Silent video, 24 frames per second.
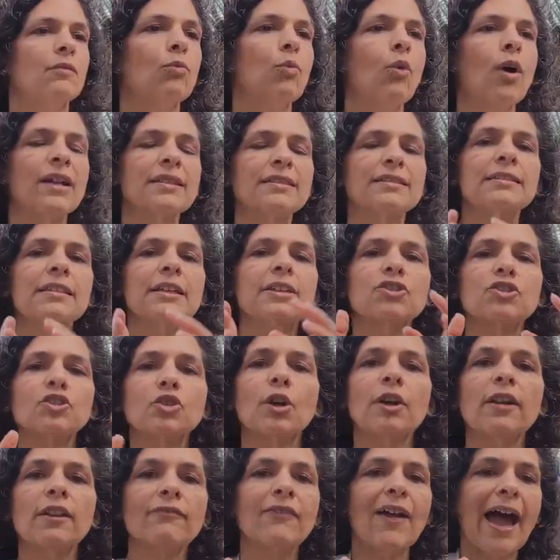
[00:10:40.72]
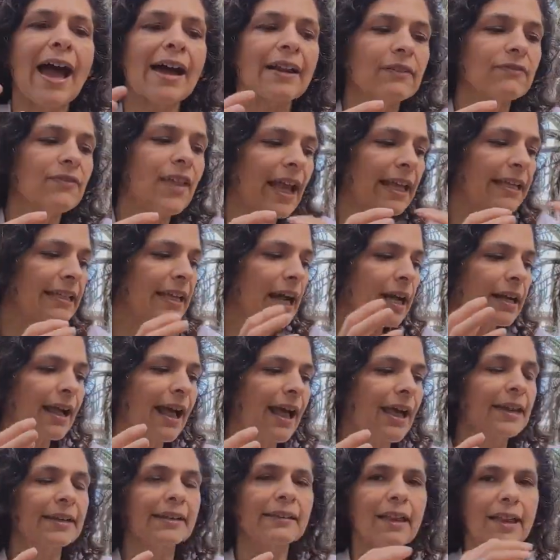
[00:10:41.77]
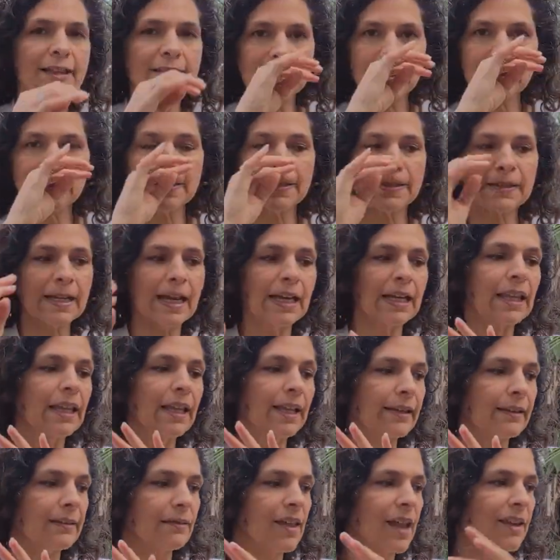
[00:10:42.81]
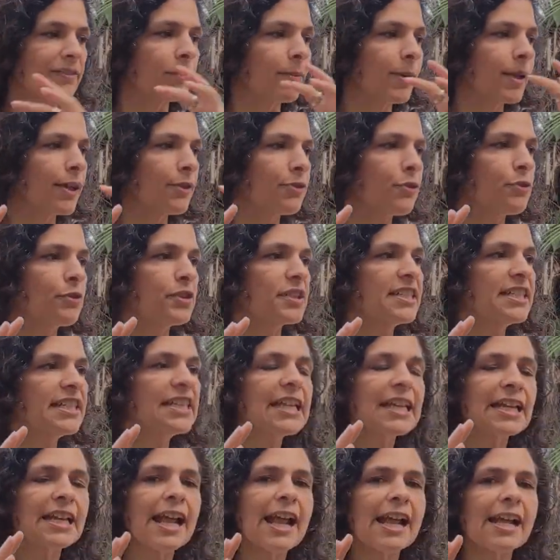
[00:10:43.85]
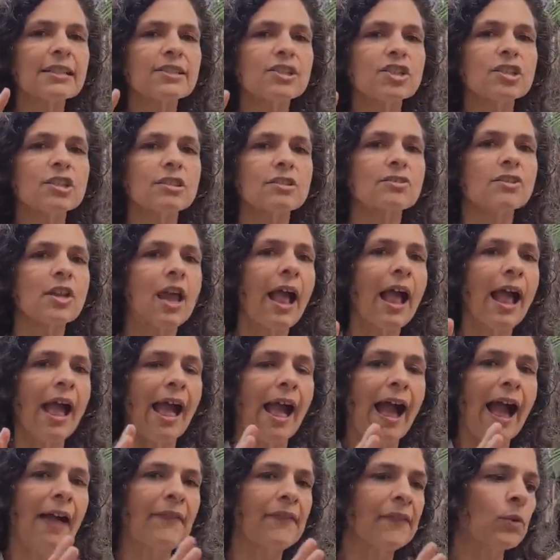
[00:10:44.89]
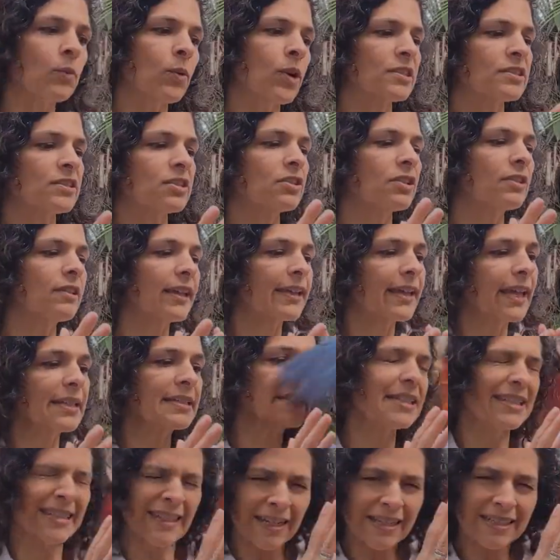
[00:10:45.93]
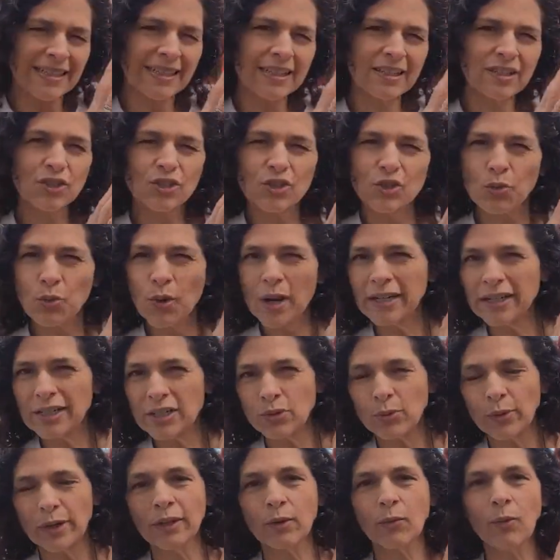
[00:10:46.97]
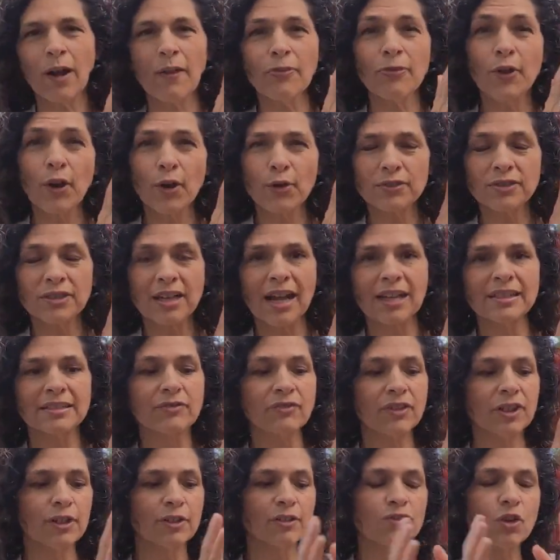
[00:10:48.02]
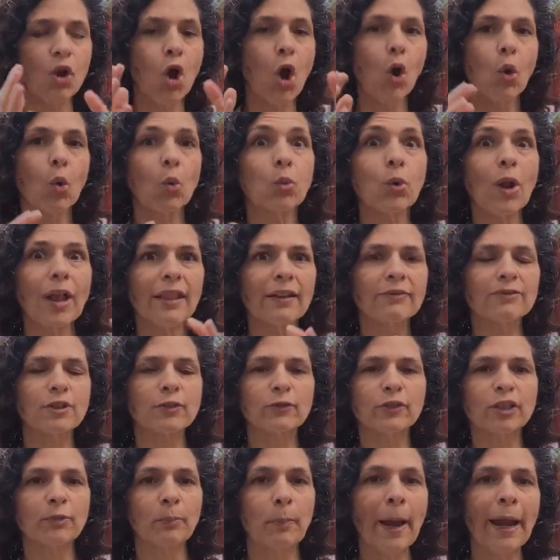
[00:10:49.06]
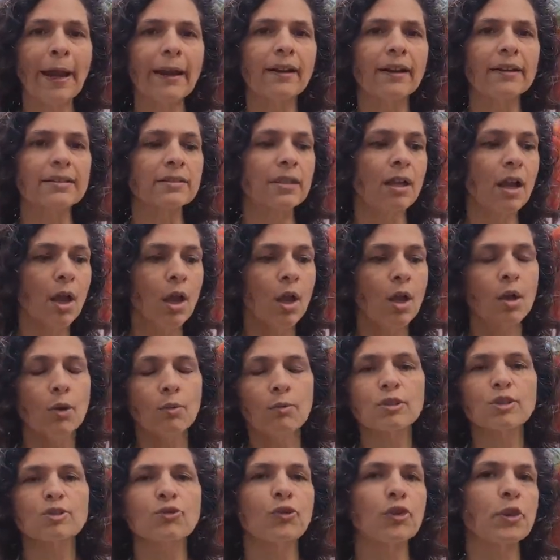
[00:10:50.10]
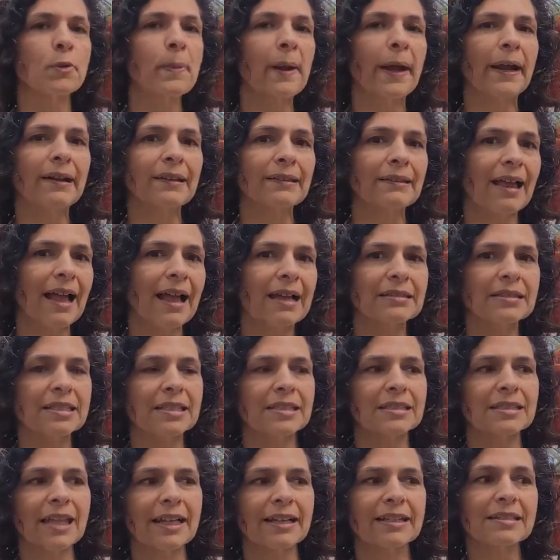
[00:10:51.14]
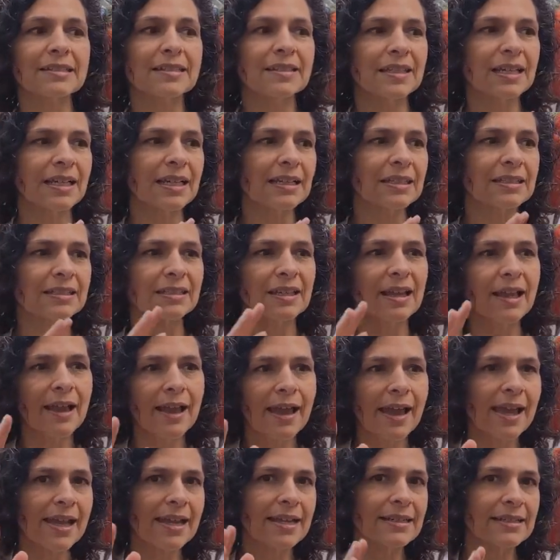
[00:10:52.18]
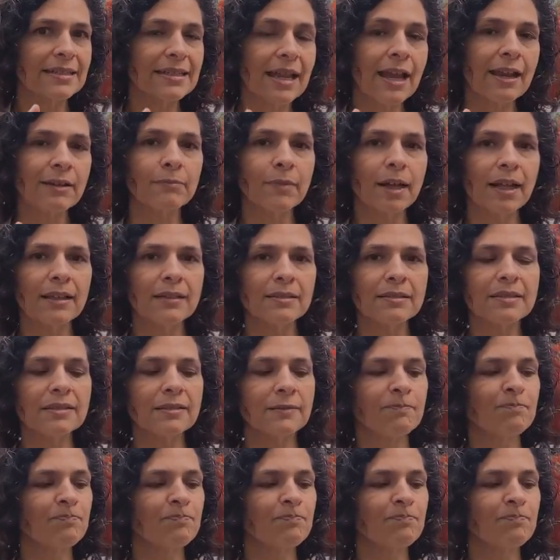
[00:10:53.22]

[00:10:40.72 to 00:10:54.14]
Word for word: once they're sort of out of that young adolescence, it's kind of like they have to make it through the teenage years. And then once they're like eighteen, nineteen, twenty, twenty-one, those kinds of years relative to parrots, which for the parrotlets is like six, eight, ten months,